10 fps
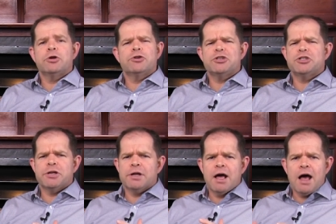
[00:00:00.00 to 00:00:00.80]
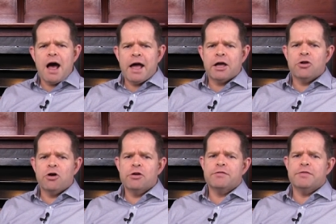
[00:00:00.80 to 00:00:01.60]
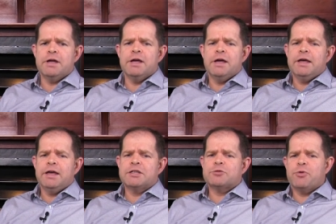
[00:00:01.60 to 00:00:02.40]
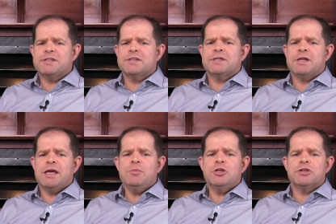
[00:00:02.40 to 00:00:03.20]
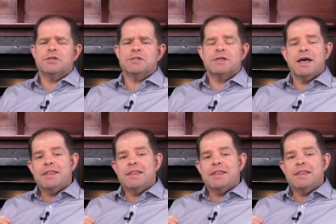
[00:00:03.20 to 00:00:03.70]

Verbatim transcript: Christian iconography expresses in images